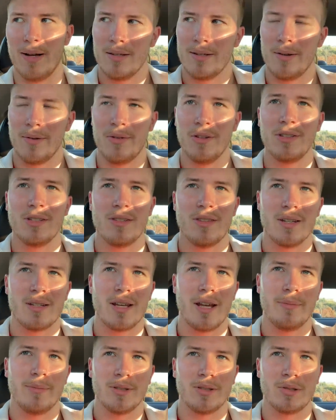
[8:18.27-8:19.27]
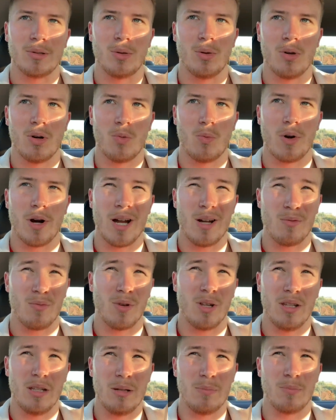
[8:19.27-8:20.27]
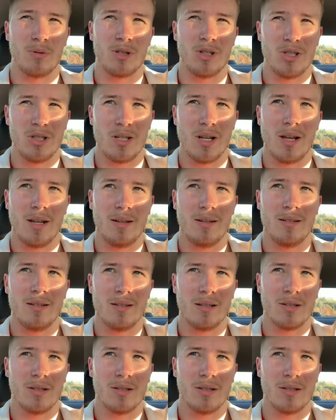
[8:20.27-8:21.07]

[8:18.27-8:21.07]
This is the type of store where I really appreciate